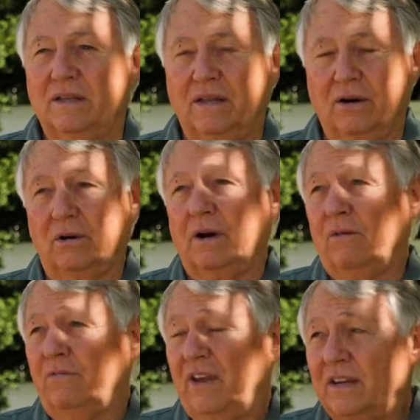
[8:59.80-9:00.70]
There
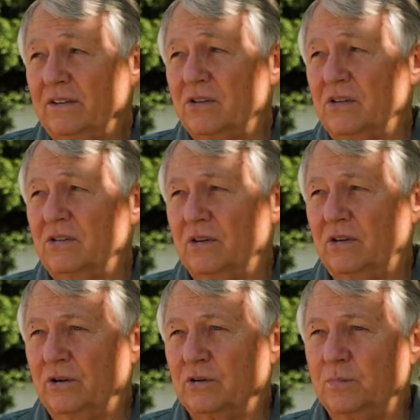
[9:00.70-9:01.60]
are vacancies
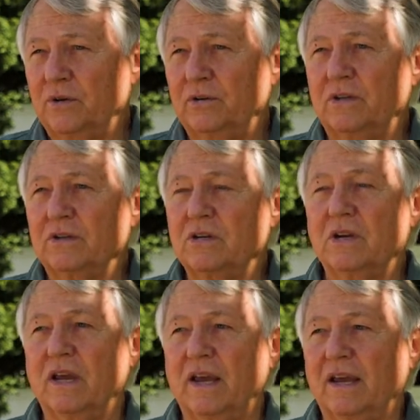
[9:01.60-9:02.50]
in those buildings,
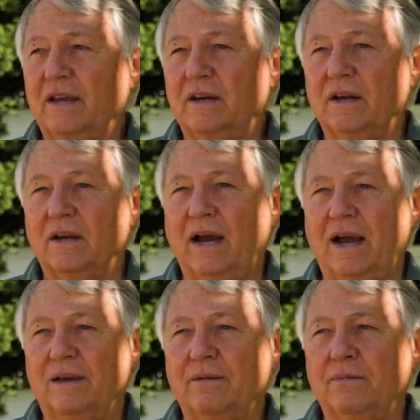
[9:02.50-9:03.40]
and I,